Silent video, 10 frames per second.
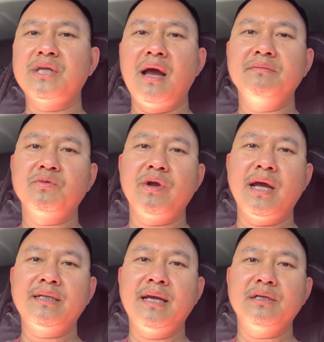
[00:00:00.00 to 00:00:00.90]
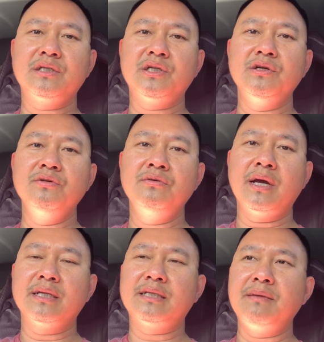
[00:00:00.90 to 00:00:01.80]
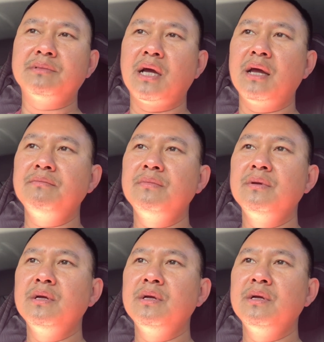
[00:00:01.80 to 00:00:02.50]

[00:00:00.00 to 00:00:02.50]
times when I take two at the same time.